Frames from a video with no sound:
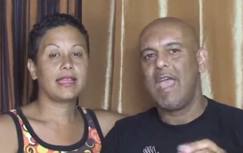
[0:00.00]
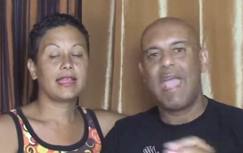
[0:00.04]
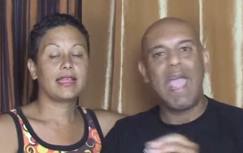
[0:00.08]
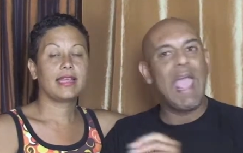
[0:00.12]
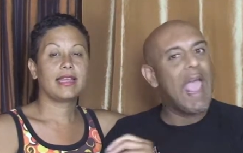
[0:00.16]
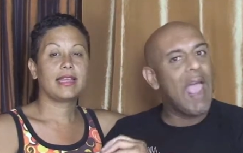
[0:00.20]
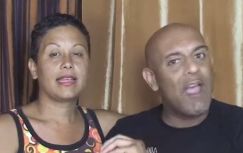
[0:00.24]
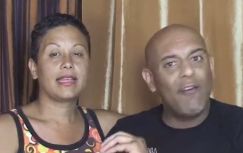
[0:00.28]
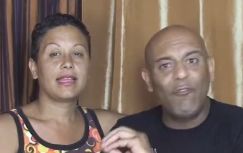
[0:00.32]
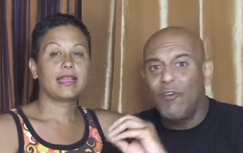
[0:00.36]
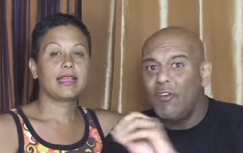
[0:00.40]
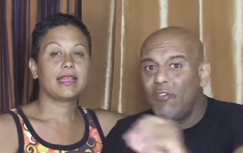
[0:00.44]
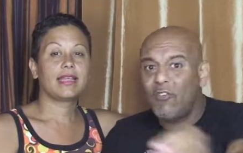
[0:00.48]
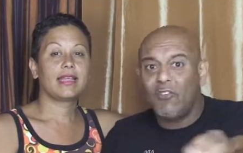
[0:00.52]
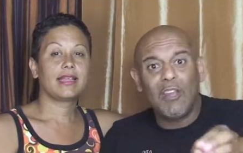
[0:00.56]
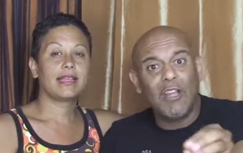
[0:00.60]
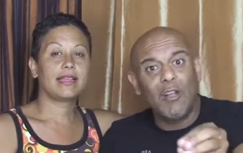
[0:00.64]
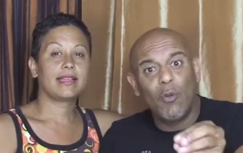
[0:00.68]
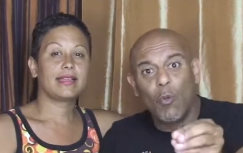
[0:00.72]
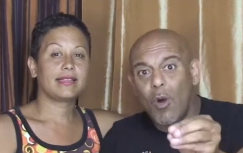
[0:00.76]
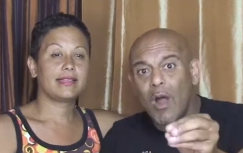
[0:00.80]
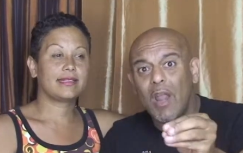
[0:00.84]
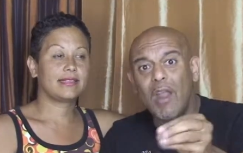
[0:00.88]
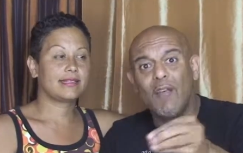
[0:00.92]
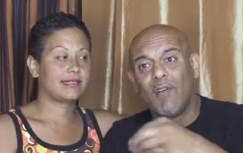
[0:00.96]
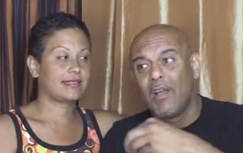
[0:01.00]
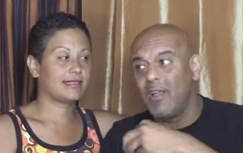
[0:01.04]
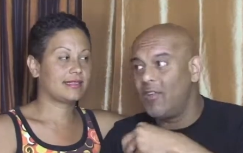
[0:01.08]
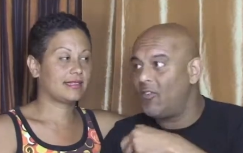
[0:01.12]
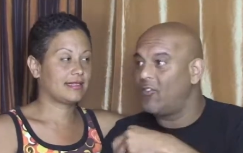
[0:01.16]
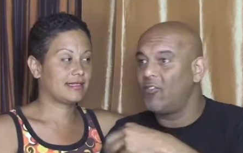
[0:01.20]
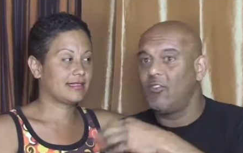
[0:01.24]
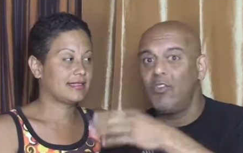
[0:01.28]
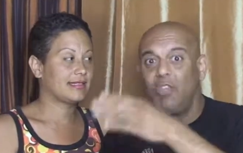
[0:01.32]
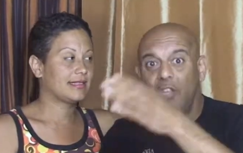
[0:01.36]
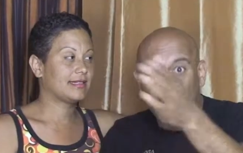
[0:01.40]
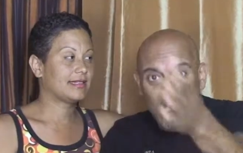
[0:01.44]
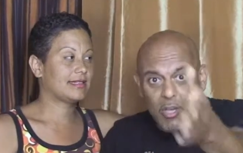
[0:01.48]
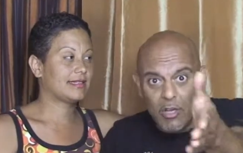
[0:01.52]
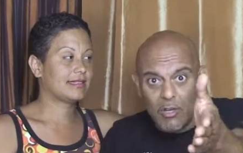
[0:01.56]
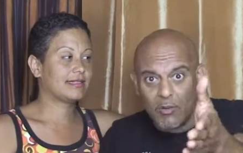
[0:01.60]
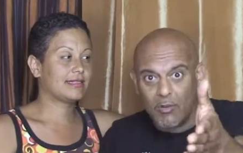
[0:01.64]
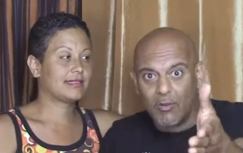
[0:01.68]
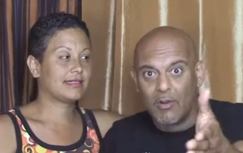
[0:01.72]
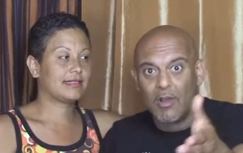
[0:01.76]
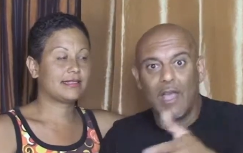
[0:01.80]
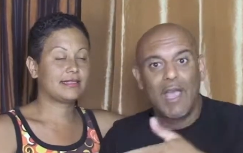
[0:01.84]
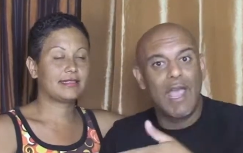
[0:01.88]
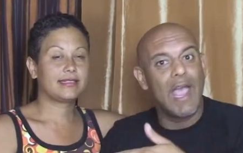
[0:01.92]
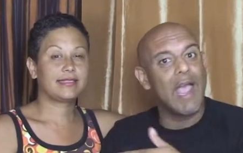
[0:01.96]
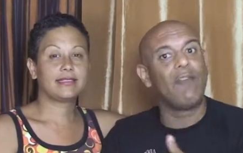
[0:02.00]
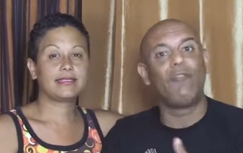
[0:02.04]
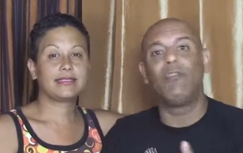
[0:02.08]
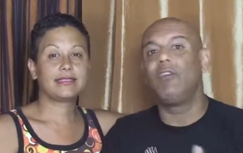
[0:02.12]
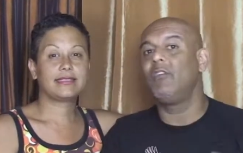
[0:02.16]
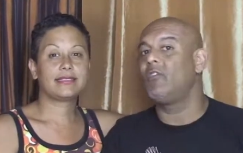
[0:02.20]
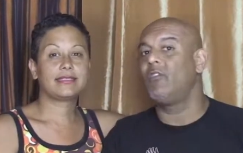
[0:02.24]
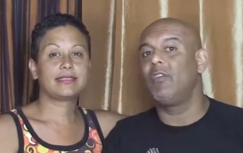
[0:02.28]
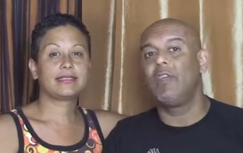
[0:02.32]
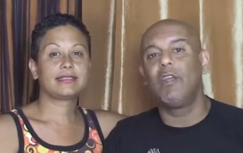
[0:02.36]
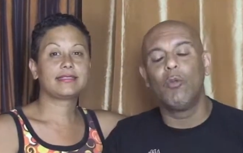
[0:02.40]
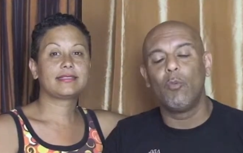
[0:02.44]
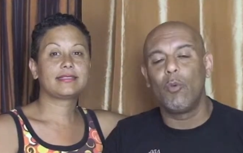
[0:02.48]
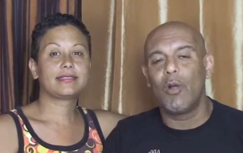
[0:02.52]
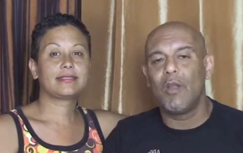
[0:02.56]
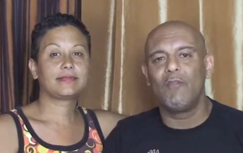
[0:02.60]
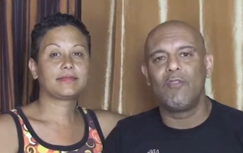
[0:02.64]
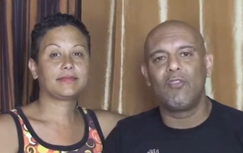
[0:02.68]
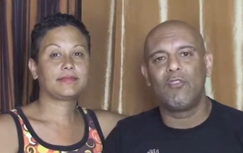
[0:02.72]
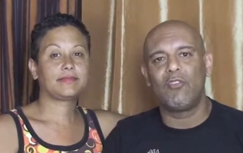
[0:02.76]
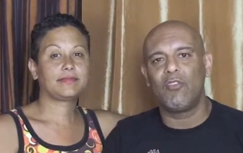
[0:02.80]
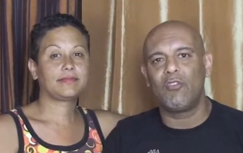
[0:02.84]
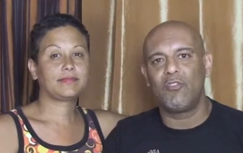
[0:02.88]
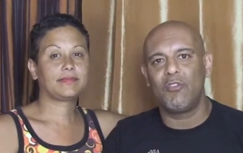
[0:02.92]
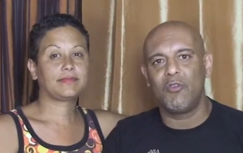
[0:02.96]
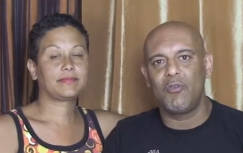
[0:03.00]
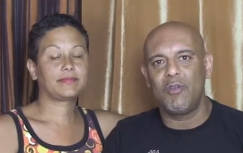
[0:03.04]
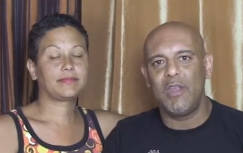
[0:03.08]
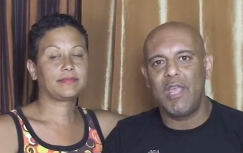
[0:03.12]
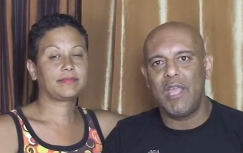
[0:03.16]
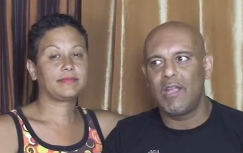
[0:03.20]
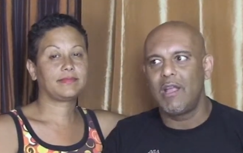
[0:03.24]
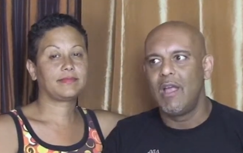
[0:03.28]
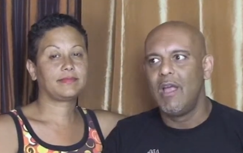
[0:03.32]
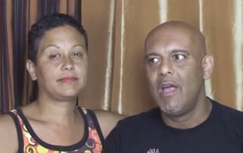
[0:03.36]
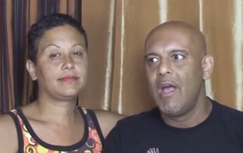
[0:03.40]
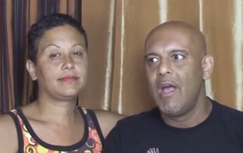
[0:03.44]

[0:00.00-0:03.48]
Speaker 1: Every single one of us, every single one of us is unique.